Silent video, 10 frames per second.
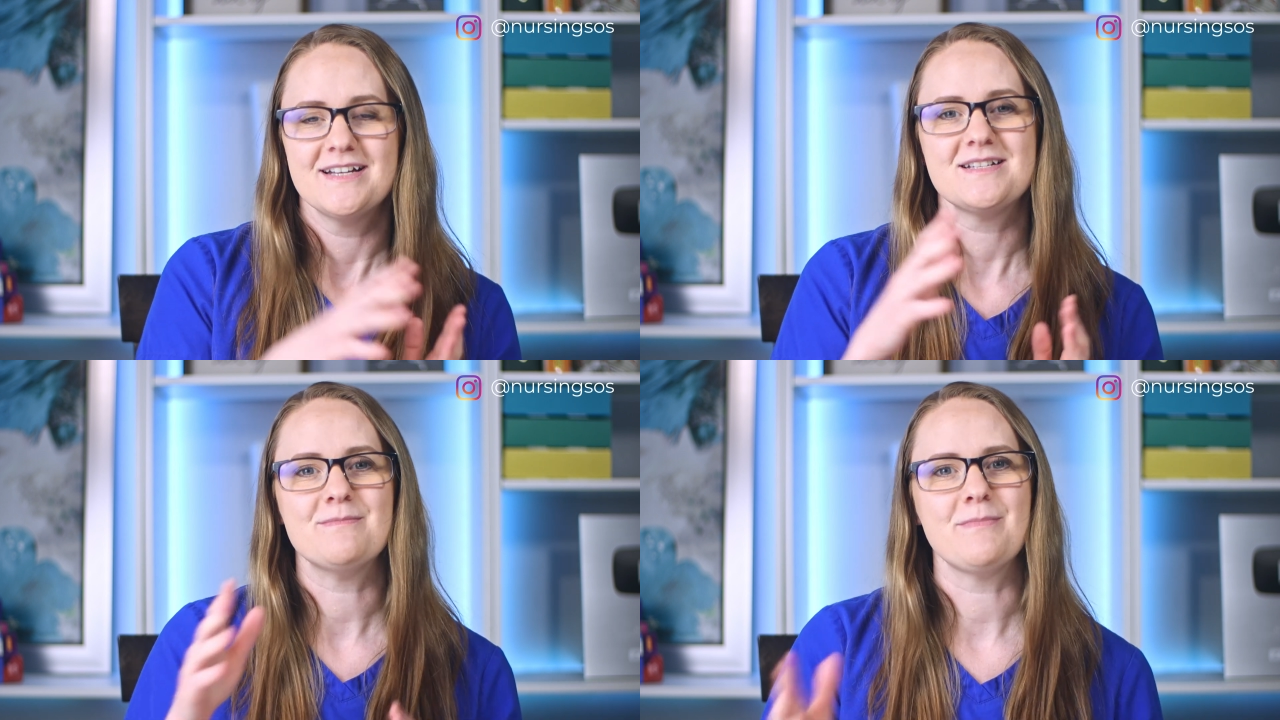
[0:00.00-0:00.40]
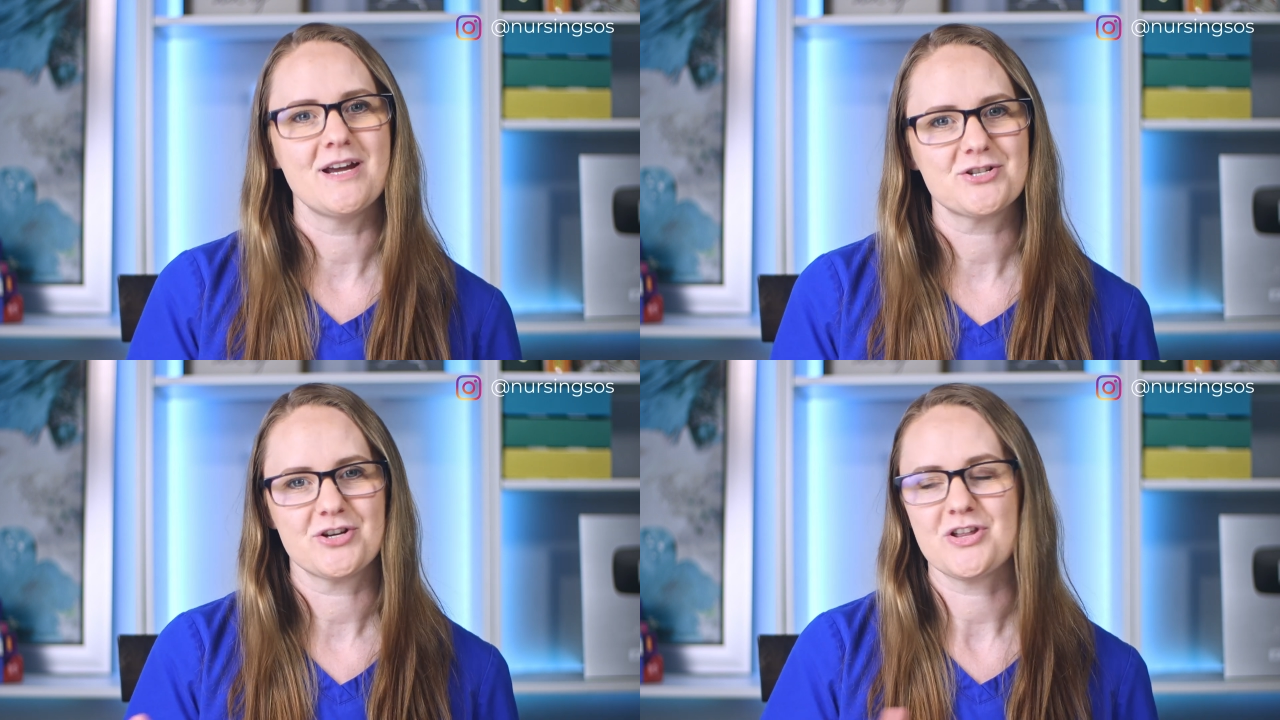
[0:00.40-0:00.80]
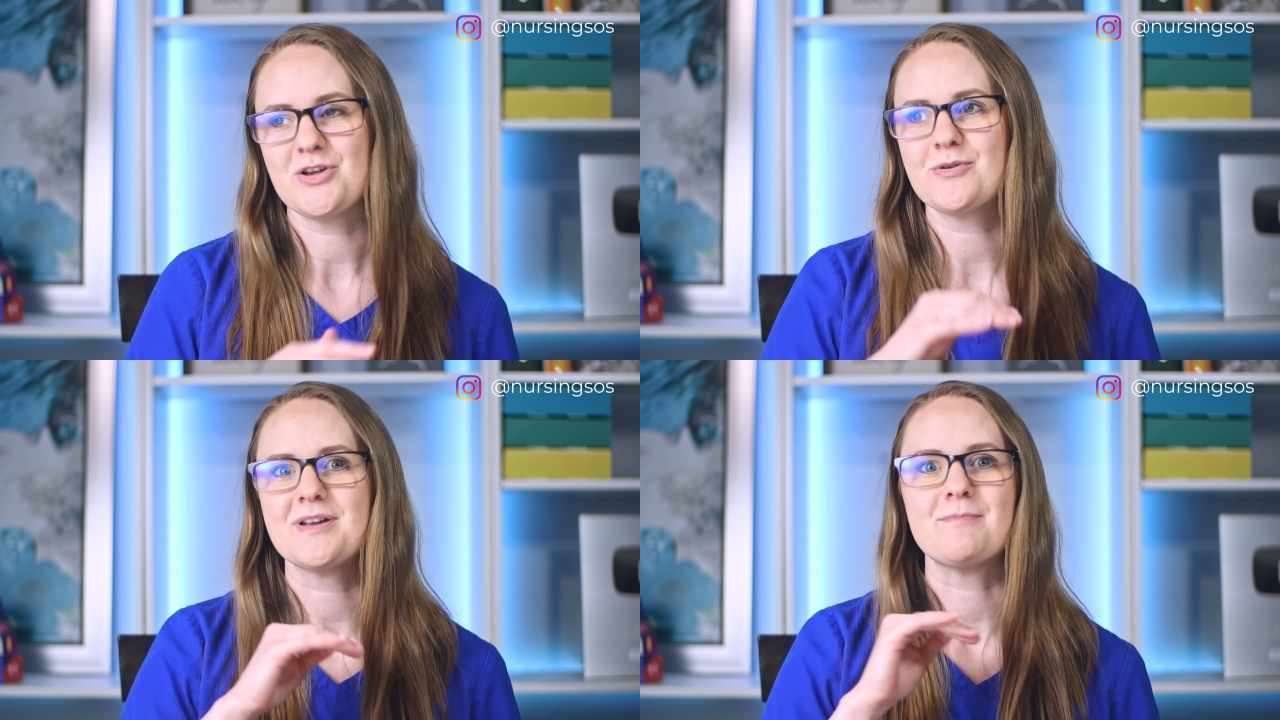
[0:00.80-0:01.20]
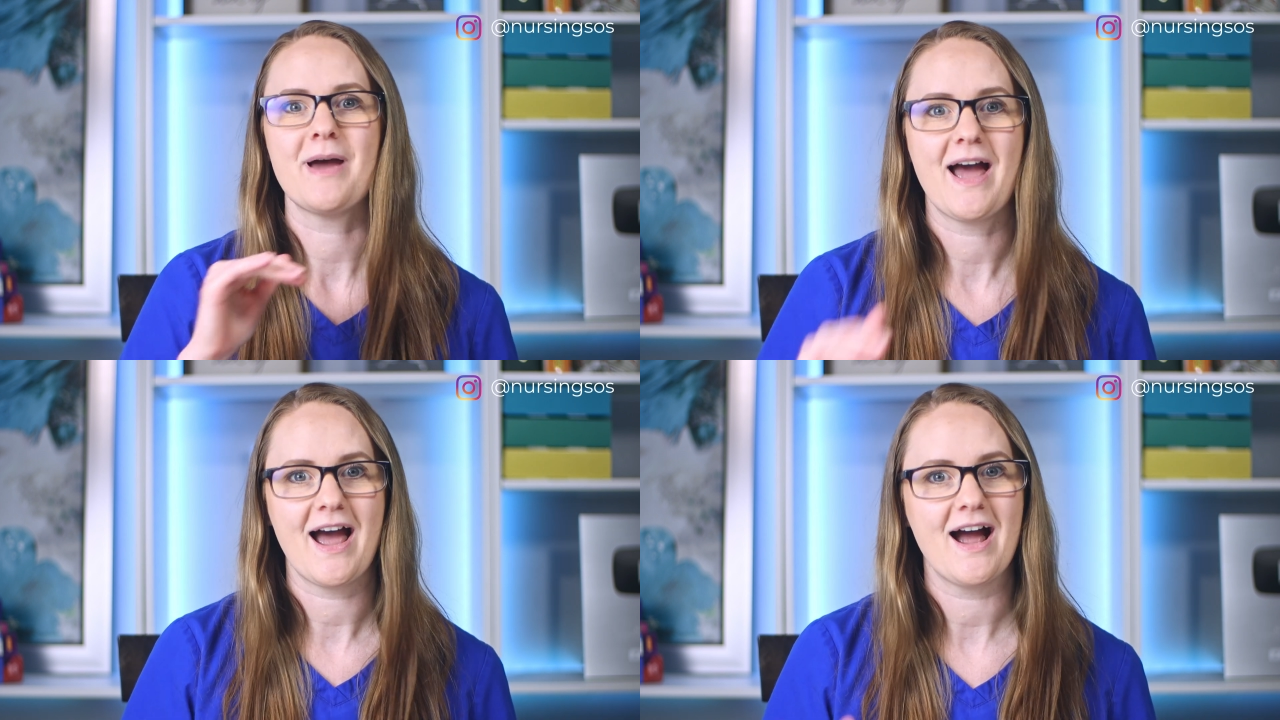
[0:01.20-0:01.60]
to make sure that you can
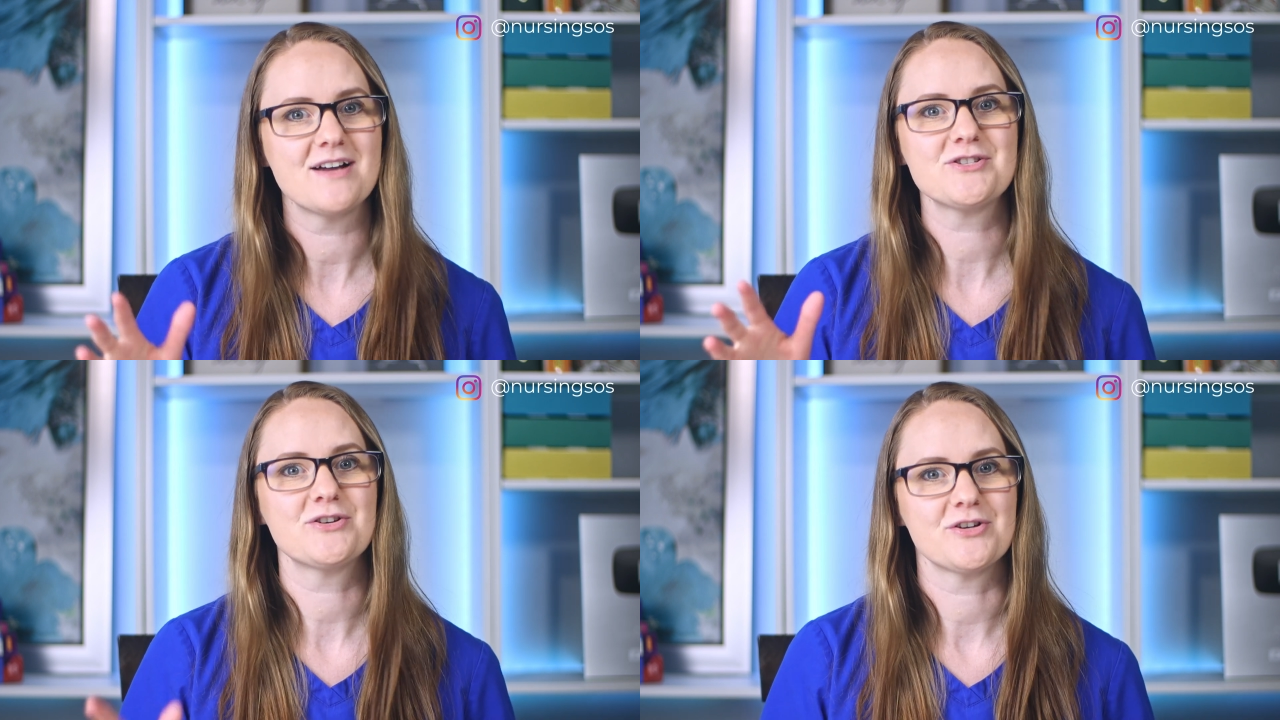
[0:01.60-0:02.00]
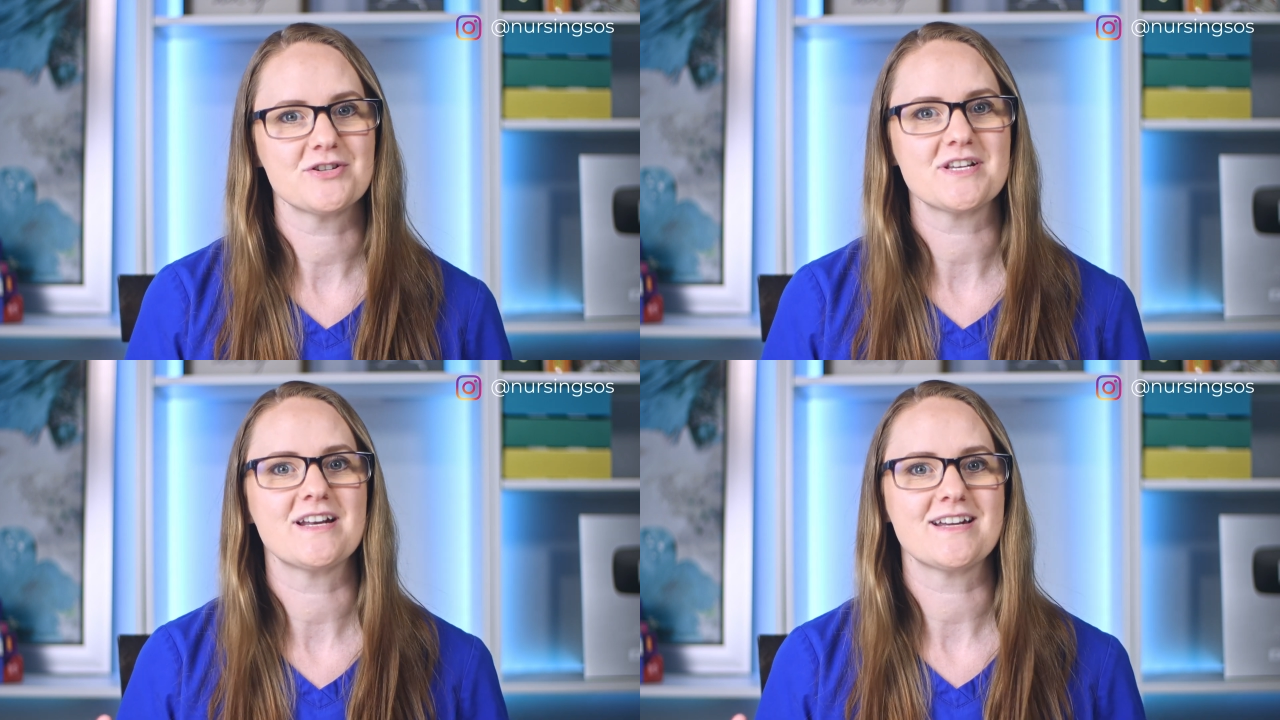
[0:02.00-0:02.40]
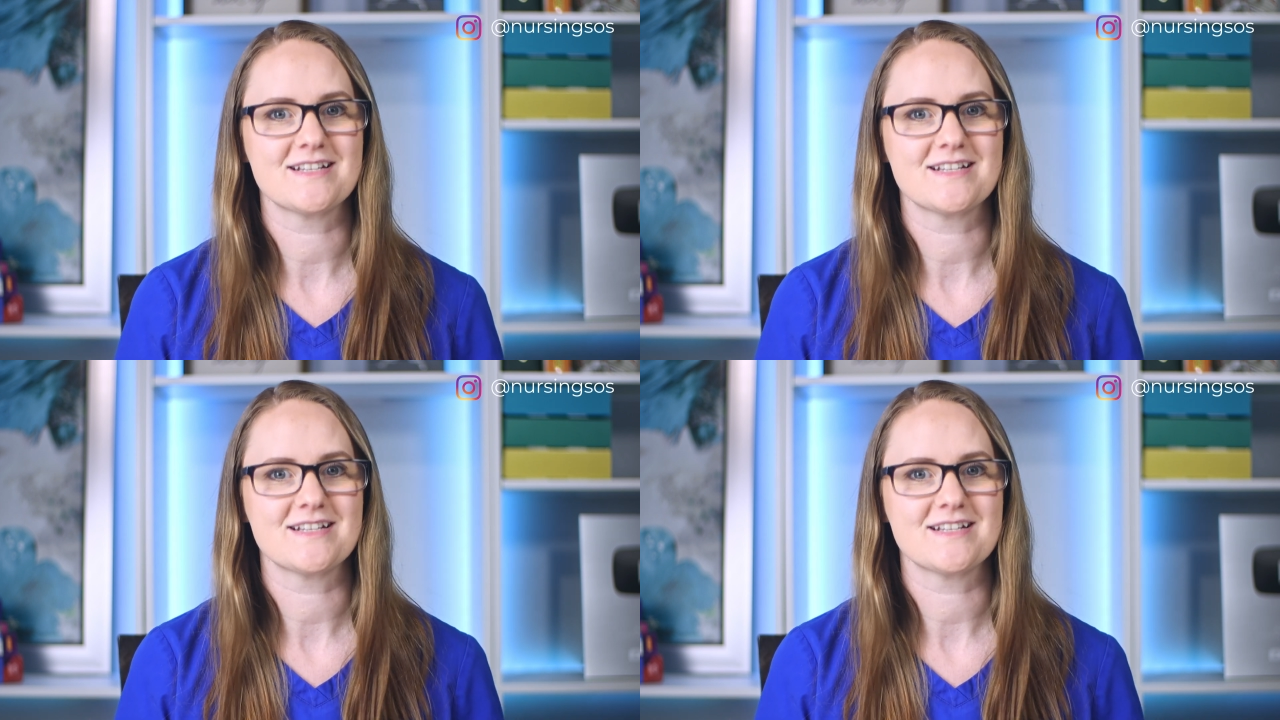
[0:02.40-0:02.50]
pass your nursing